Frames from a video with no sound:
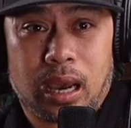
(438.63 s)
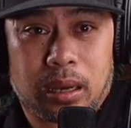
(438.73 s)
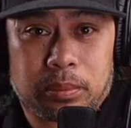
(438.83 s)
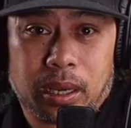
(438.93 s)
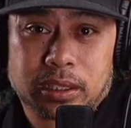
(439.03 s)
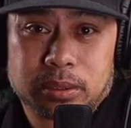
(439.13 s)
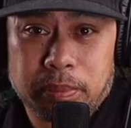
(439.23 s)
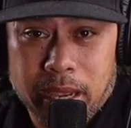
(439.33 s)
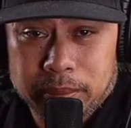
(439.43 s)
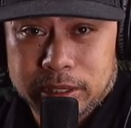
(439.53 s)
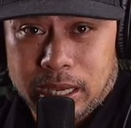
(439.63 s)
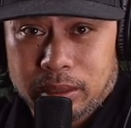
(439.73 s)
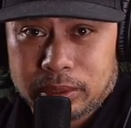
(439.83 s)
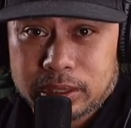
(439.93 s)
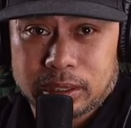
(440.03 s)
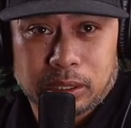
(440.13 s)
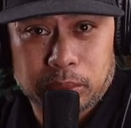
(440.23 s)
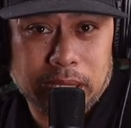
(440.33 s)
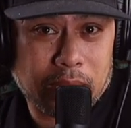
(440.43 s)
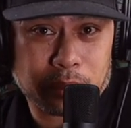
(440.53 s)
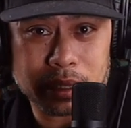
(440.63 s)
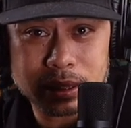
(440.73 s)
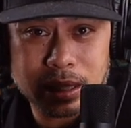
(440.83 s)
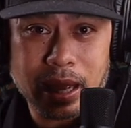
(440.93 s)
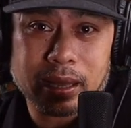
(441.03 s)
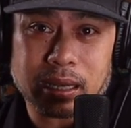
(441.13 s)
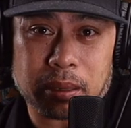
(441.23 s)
I brought spam sandwich and they were like, "What is that?"